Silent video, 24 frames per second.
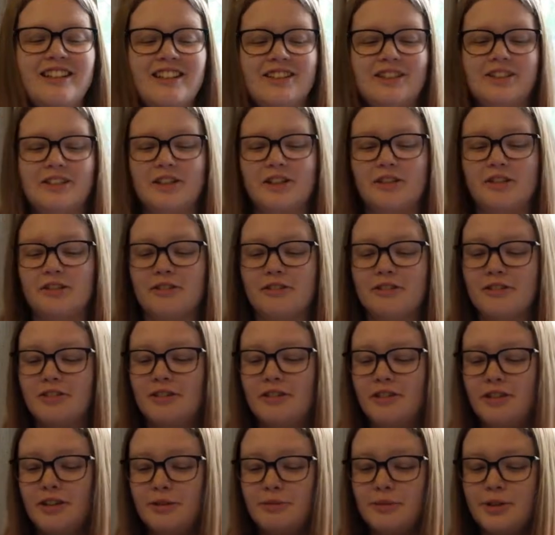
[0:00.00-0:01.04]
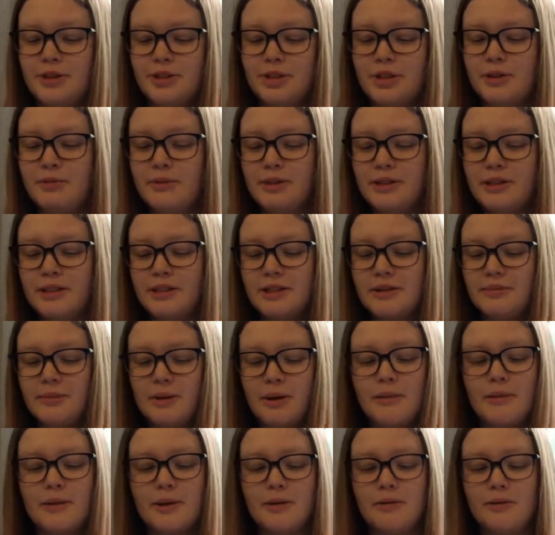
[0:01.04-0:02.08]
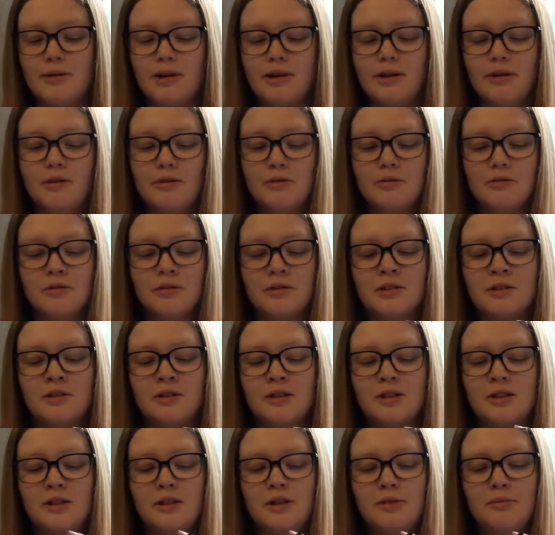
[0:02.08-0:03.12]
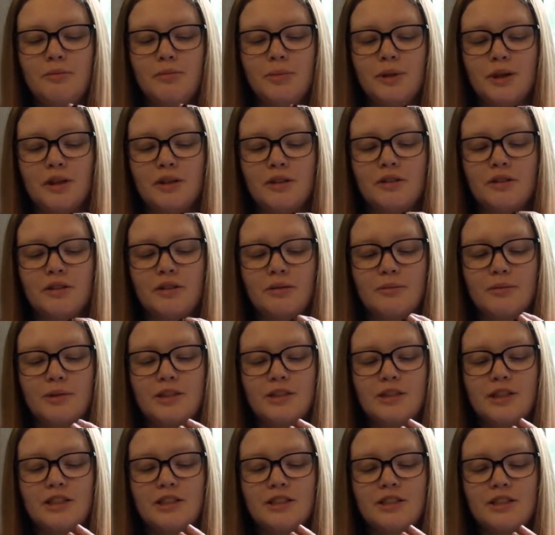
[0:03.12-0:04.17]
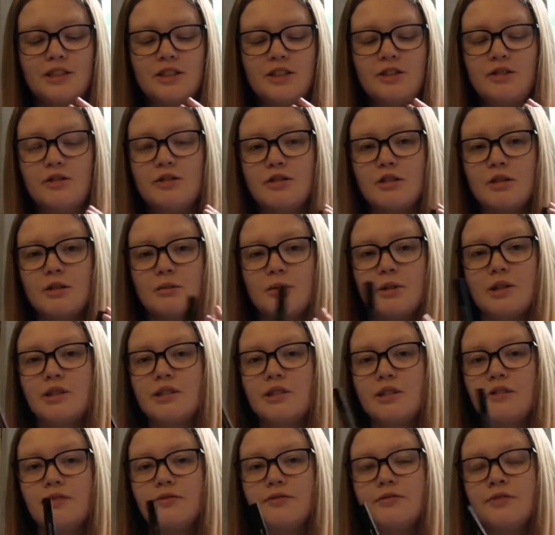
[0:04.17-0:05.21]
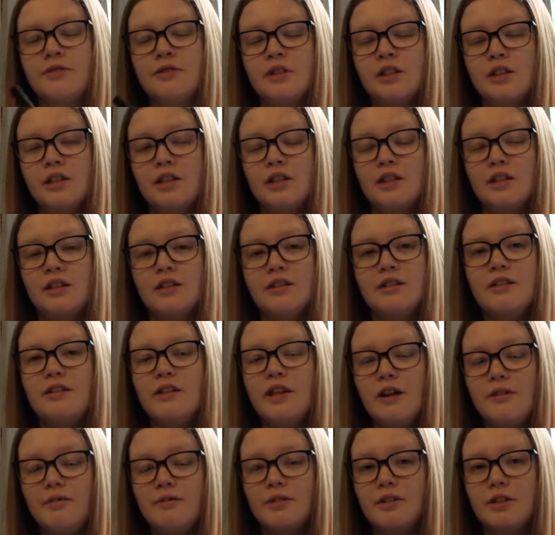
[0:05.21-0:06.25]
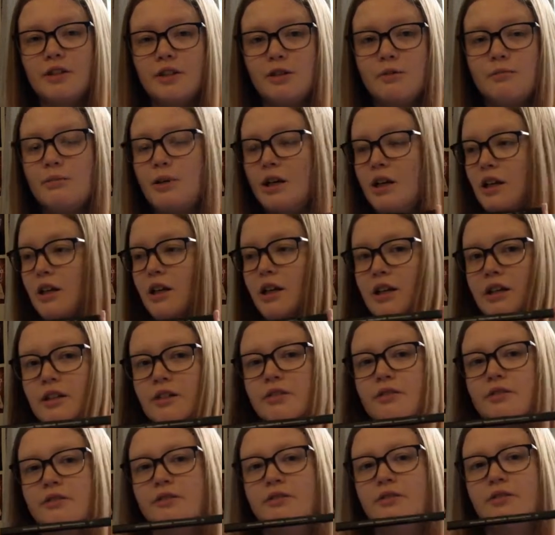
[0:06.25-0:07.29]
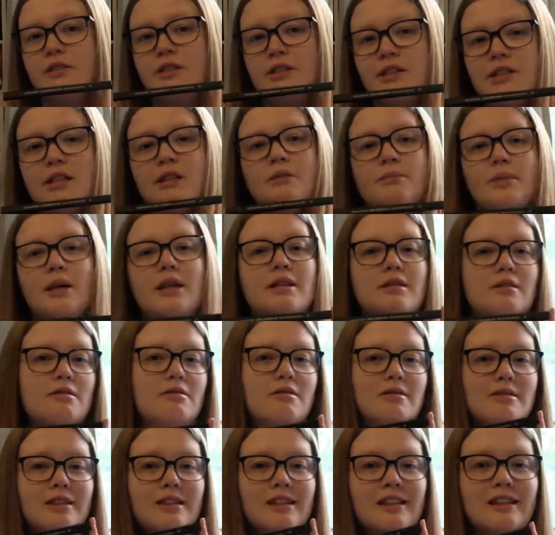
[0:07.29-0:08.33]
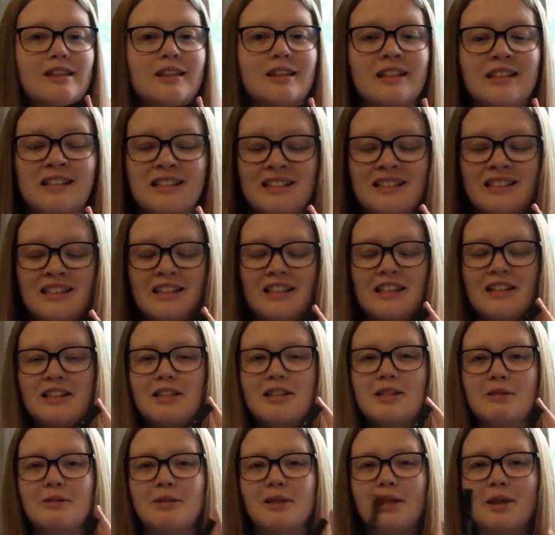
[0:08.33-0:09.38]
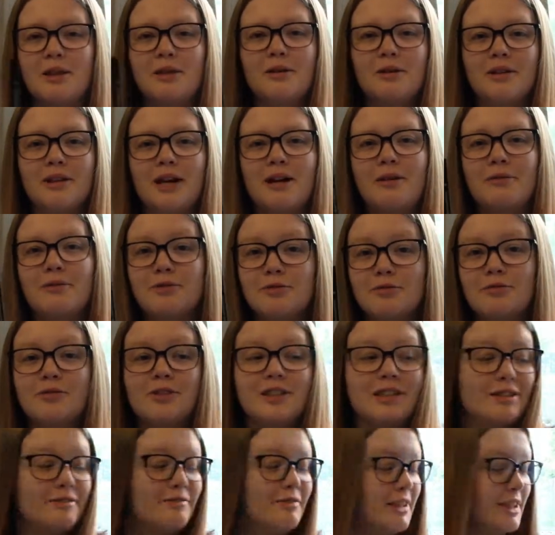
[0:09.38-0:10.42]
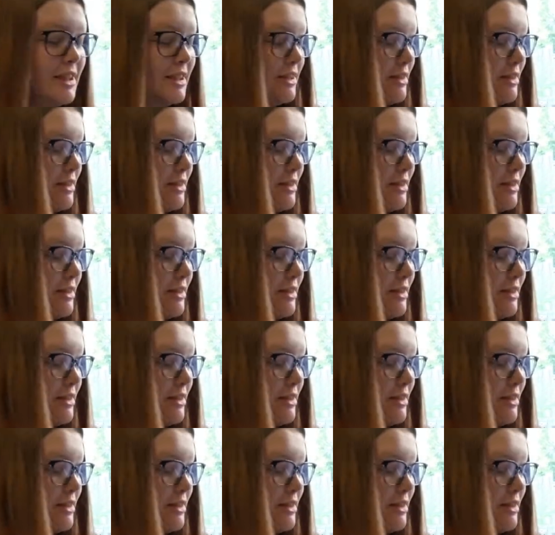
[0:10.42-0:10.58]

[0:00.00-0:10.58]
So I'm assuming these are probably quite old. but I'm excited to use them because I've never in my life seen pencils like this, so I thought that was really, really